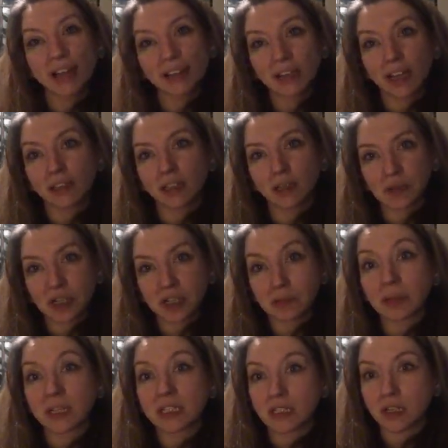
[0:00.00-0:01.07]
I limited
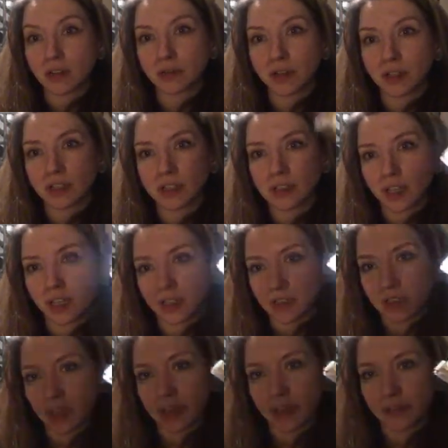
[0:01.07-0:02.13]
myself on the decks. I
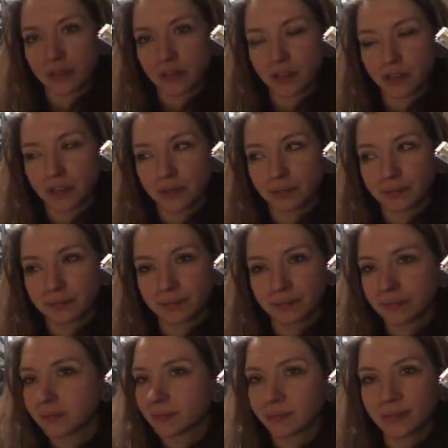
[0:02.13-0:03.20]
have
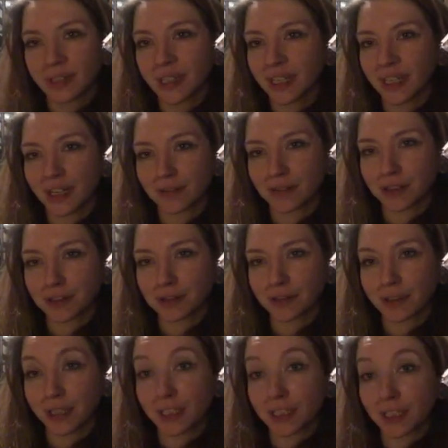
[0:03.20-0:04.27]
to
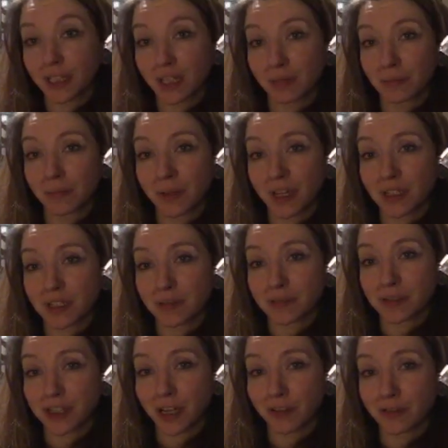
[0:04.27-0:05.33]
until I get some
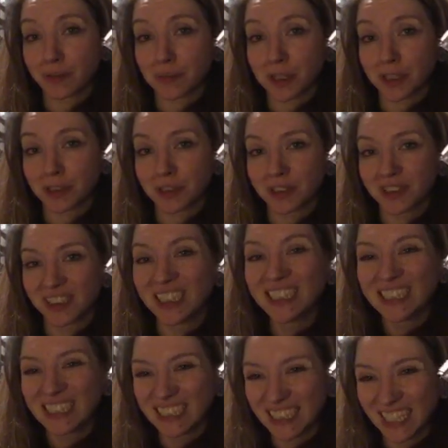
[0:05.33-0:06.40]
shelves built,
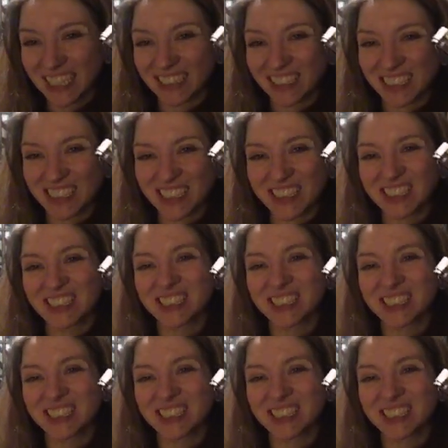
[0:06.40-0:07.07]
at least.